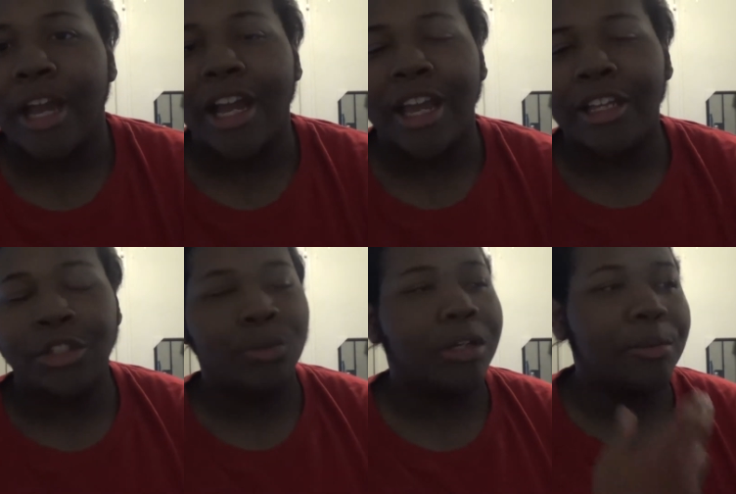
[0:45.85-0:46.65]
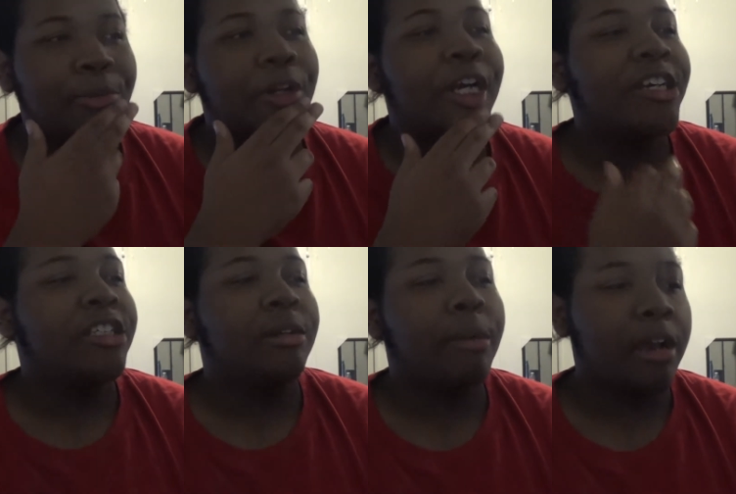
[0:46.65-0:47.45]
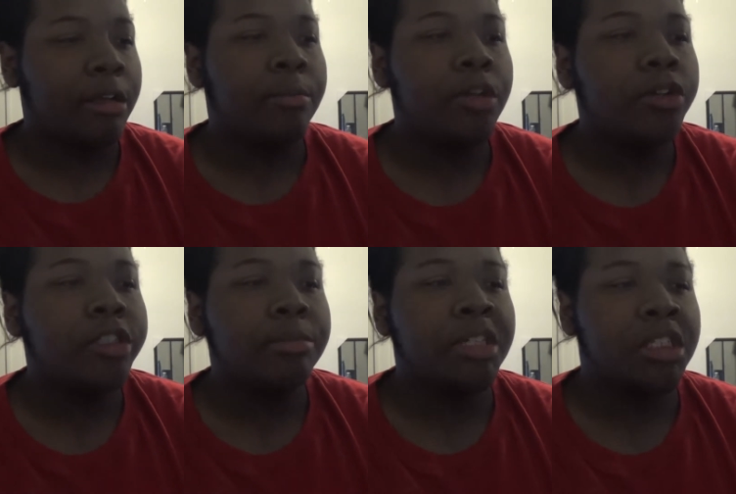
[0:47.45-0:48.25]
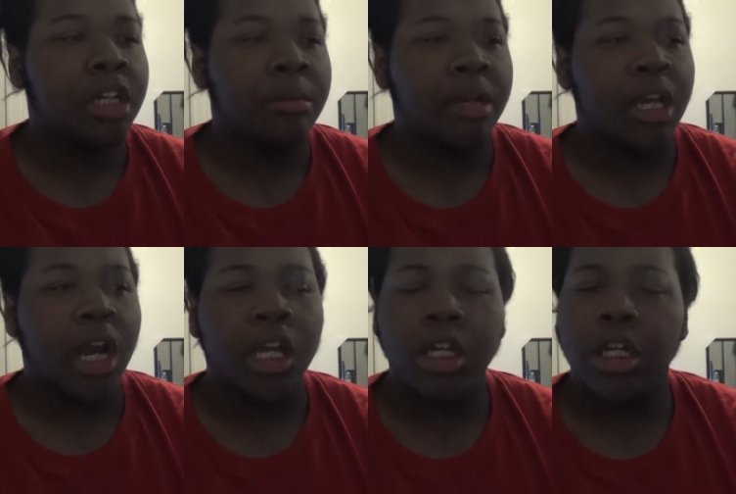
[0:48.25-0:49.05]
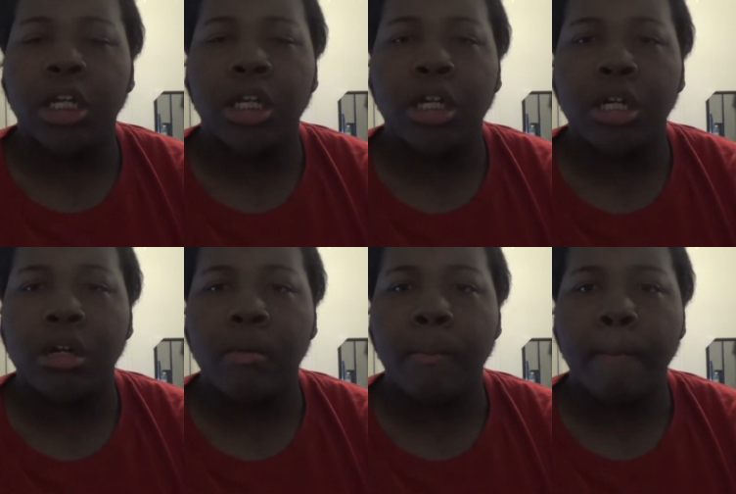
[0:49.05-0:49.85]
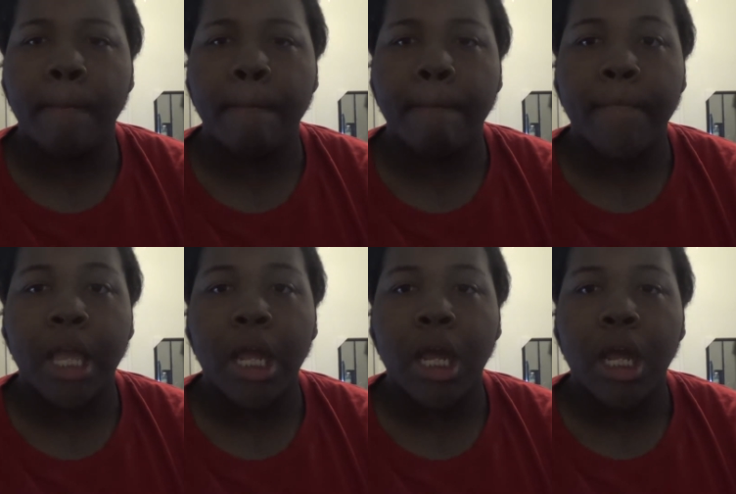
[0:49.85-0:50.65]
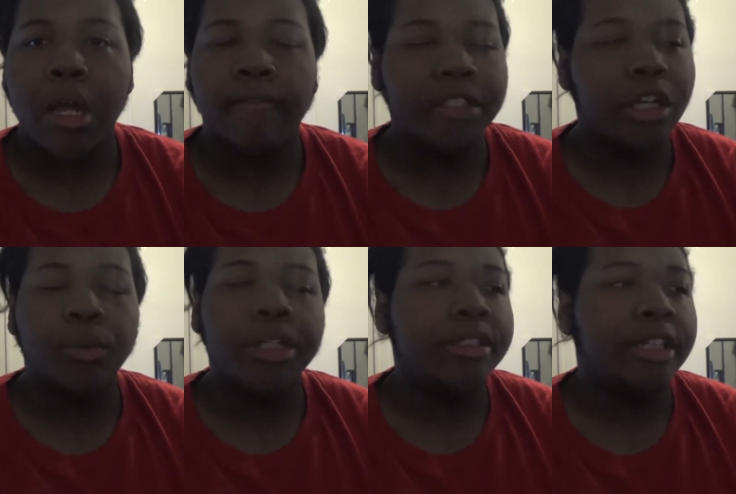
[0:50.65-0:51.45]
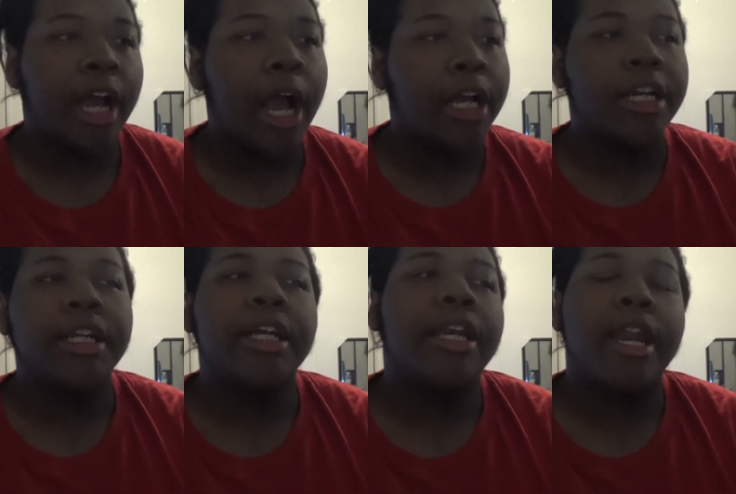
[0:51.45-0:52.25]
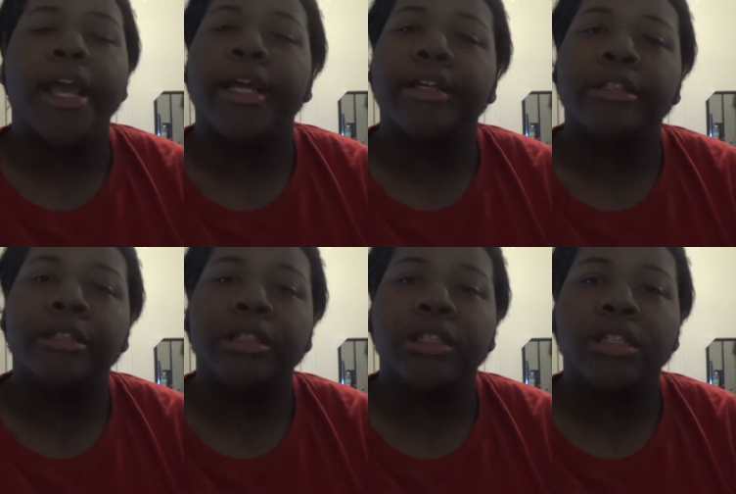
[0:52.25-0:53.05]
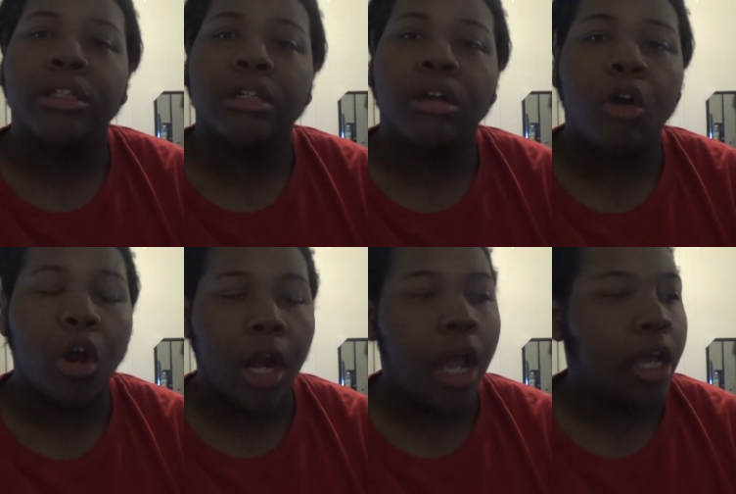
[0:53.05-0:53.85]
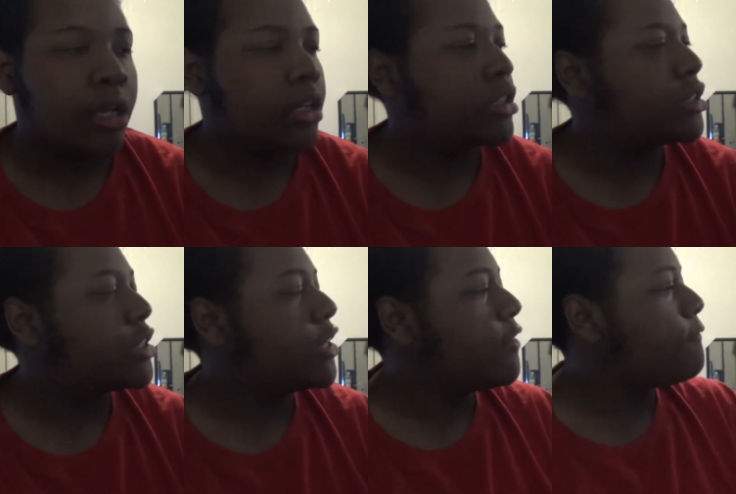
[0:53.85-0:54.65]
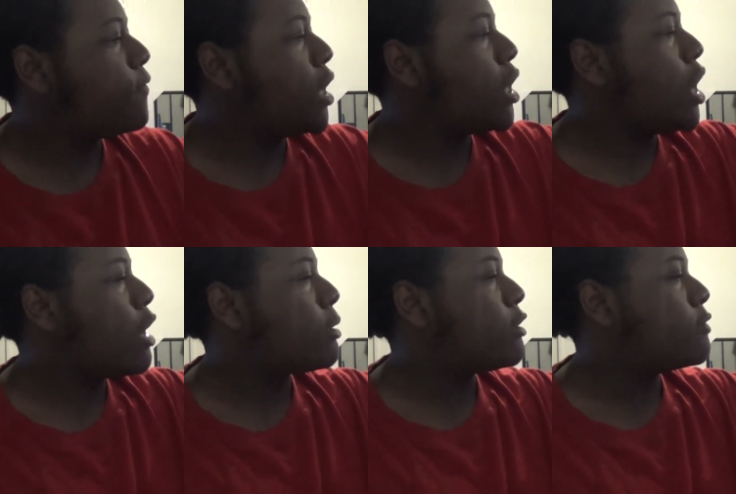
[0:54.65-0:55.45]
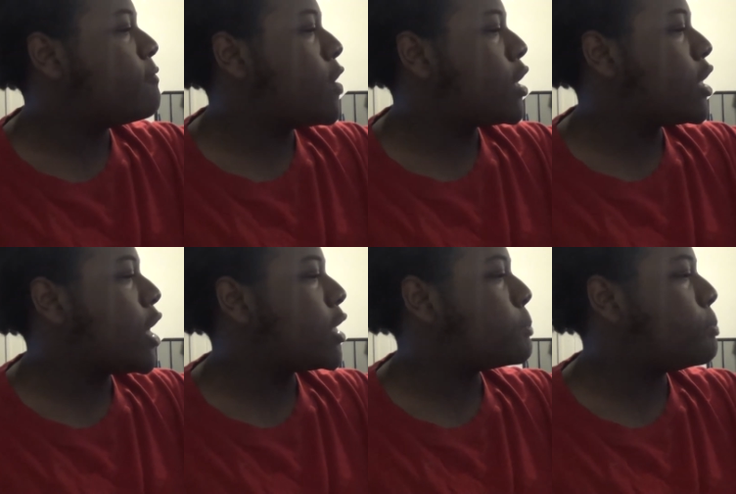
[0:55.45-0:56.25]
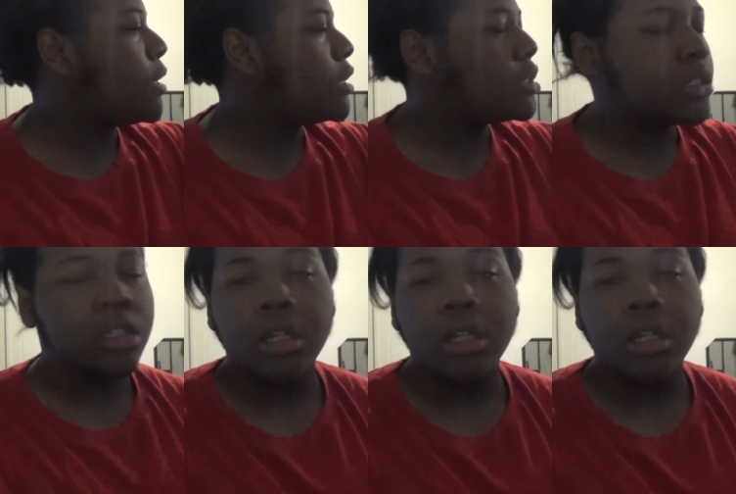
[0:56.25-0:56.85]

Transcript: I got this one computer. So my computer was messed up and I couldn't um for some reason I couldn't connect online. Shut the fuck up, you fucking ass bitch.